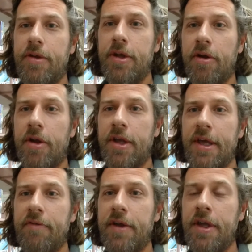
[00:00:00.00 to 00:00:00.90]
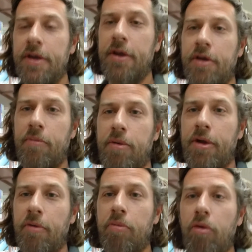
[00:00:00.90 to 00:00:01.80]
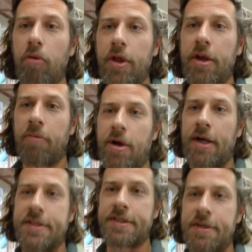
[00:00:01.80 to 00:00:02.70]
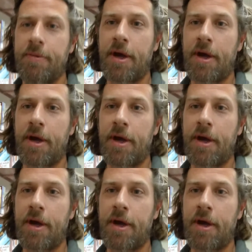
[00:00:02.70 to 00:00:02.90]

you're giving you're you're pooling your processing